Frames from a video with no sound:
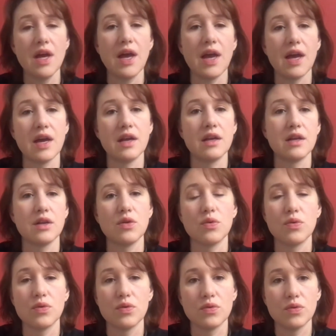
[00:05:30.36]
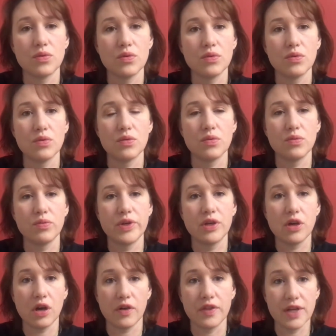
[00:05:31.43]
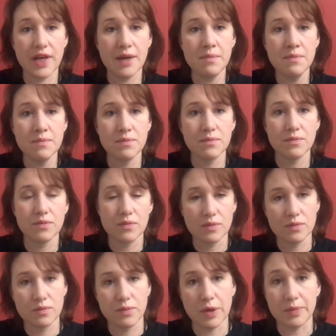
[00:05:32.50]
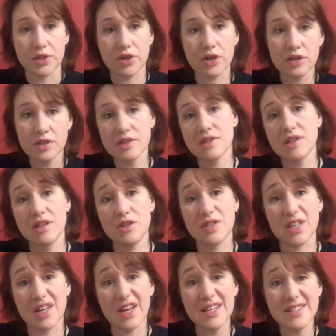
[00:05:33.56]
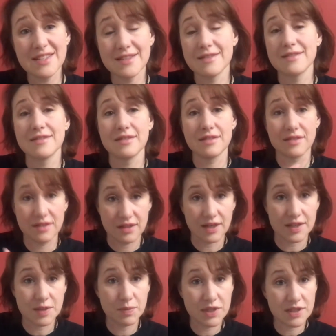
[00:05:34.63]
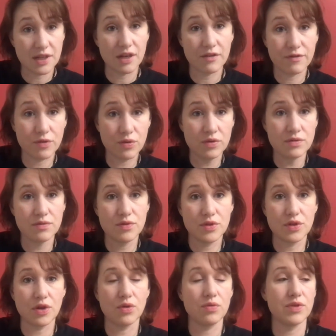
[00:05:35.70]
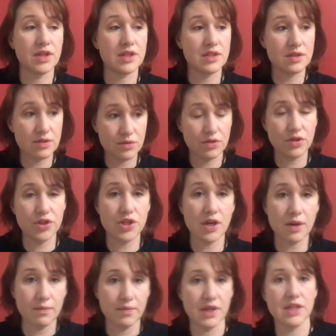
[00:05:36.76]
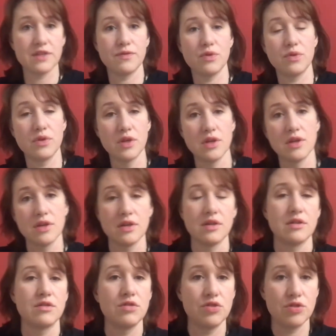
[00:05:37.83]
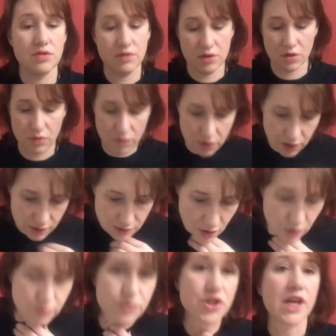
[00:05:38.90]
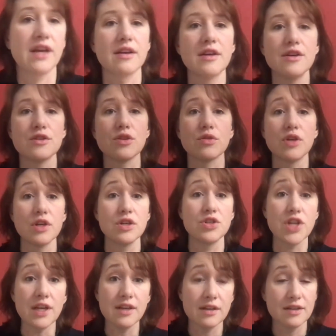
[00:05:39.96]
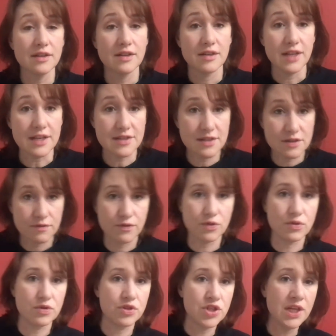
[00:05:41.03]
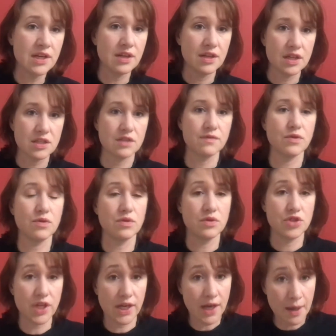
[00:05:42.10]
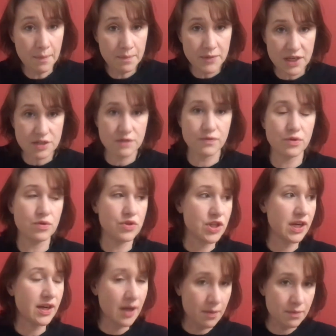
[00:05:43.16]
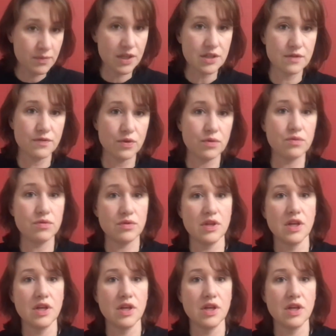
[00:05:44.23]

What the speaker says: And we call the name, puppy turns, you say yes. Yes means I get food. So yes, good job, he gets food. So the dog's, oh, Jake. So Jake, yes, food. Jake, yes, food. Jake, come, yes, food. Jake, come, yes, food.